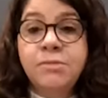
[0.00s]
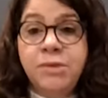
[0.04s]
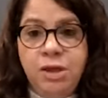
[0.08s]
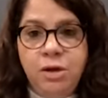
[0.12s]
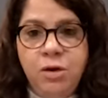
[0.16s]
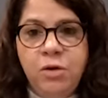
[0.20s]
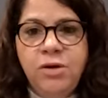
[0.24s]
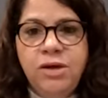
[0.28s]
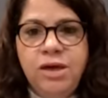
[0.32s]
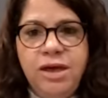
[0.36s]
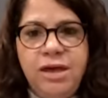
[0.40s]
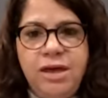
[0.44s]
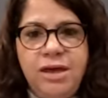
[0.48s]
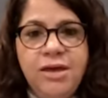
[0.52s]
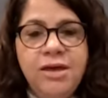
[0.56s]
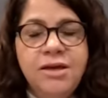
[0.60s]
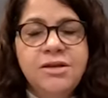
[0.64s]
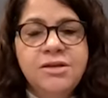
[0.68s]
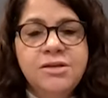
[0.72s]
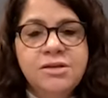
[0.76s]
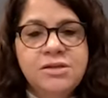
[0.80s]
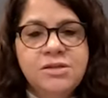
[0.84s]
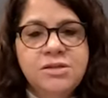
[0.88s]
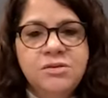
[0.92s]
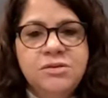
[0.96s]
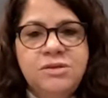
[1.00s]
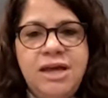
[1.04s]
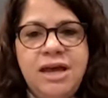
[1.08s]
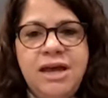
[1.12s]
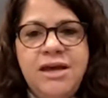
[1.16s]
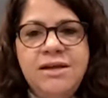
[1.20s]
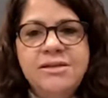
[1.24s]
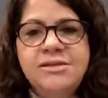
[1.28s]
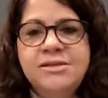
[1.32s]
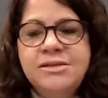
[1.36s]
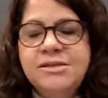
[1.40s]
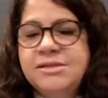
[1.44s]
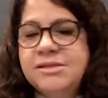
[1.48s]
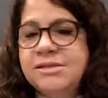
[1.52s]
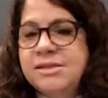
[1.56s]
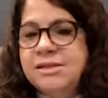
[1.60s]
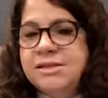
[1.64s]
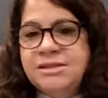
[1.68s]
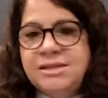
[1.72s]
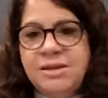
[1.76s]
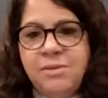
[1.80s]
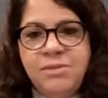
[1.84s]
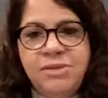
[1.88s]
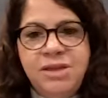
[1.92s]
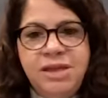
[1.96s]
Okay, so is
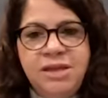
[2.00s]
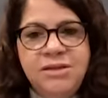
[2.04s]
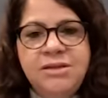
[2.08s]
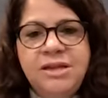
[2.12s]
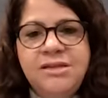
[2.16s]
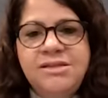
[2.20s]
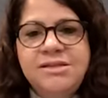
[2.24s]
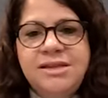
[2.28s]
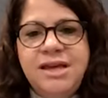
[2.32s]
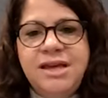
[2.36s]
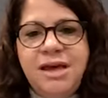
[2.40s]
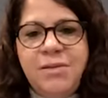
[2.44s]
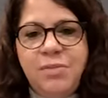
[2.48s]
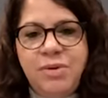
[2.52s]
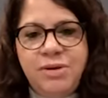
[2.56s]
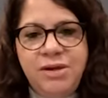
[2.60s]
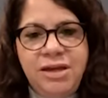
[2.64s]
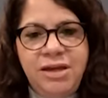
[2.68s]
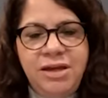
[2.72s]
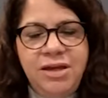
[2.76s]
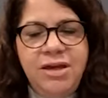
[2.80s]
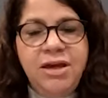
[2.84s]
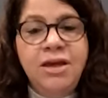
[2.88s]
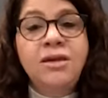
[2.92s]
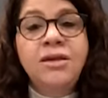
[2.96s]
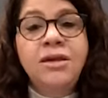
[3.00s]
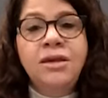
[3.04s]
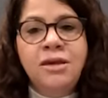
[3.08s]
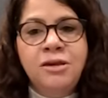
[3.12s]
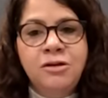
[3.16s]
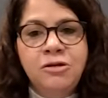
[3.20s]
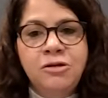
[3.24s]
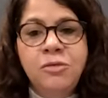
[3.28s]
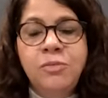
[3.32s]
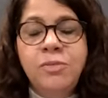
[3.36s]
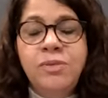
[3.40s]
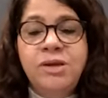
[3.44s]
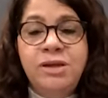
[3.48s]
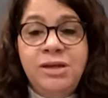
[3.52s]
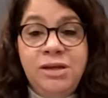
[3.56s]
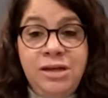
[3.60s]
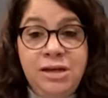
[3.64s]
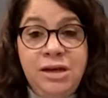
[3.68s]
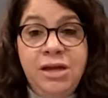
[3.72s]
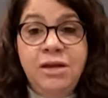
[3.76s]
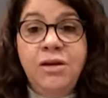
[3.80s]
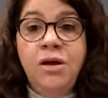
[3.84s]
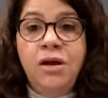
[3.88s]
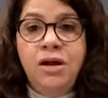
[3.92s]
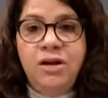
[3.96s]
something that's happening in Europe in
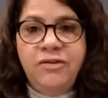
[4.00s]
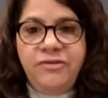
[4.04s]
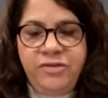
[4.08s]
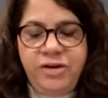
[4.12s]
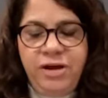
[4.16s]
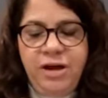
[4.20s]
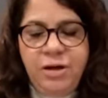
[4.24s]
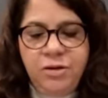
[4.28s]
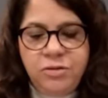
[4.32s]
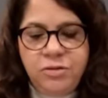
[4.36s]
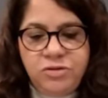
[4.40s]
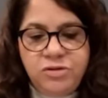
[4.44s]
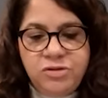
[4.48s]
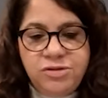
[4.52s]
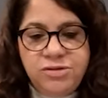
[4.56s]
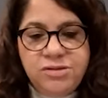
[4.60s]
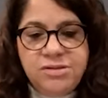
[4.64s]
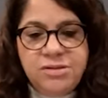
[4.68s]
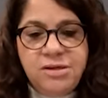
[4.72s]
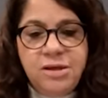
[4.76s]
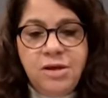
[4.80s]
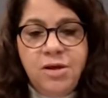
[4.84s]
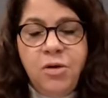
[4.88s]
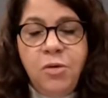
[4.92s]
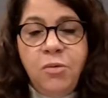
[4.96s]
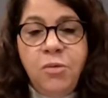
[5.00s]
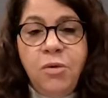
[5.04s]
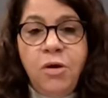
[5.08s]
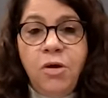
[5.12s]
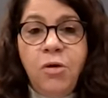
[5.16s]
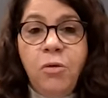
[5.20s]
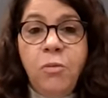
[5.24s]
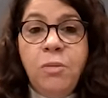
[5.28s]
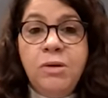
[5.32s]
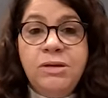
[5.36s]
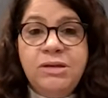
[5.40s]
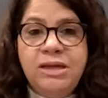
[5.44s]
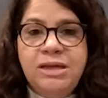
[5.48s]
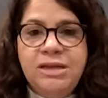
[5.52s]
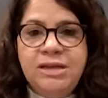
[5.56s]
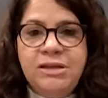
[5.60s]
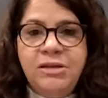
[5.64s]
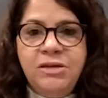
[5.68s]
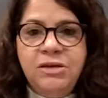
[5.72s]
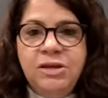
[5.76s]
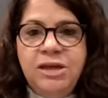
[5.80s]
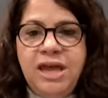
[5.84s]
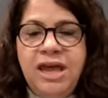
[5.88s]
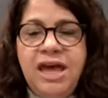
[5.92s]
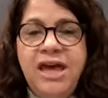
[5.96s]
a lot of countries. Well, but they
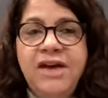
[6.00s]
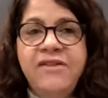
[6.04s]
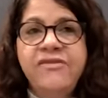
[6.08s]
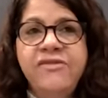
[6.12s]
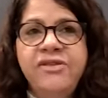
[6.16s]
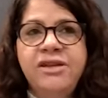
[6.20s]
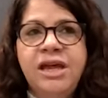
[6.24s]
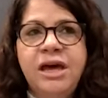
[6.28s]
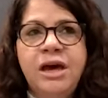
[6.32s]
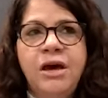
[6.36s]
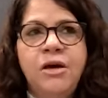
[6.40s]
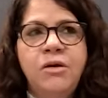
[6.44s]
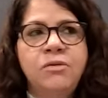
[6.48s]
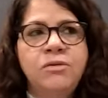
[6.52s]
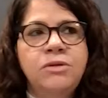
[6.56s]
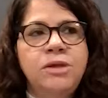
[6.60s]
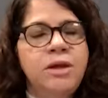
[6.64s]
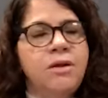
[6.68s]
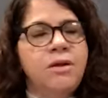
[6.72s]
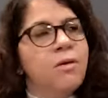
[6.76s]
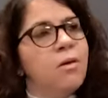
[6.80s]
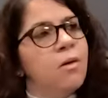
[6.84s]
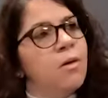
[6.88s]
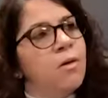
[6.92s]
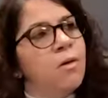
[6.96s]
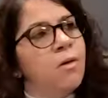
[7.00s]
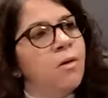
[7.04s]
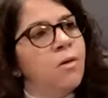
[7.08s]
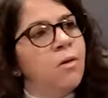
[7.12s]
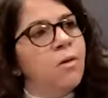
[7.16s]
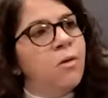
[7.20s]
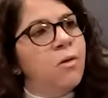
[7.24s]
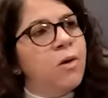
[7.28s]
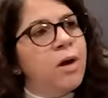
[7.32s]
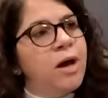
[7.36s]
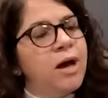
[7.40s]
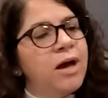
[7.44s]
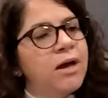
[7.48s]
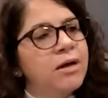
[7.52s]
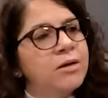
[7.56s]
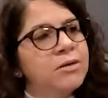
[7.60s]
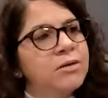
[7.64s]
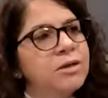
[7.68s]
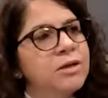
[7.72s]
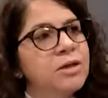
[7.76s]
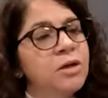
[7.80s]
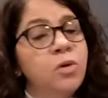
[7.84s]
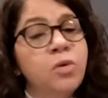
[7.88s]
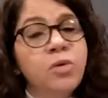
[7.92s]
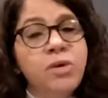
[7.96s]
have now, they call
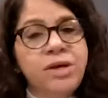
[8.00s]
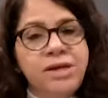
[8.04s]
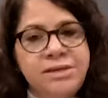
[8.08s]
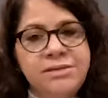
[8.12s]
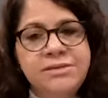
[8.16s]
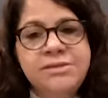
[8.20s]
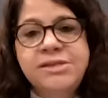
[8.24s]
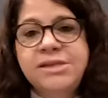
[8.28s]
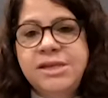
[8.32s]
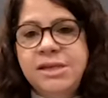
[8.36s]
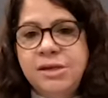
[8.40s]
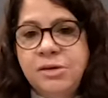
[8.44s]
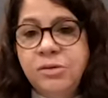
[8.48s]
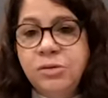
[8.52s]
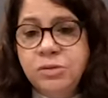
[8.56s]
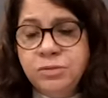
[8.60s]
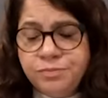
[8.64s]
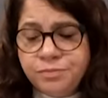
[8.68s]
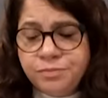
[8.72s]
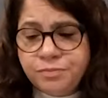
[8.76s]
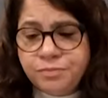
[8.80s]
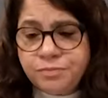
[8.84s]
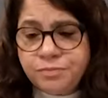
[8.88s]
Green Deal.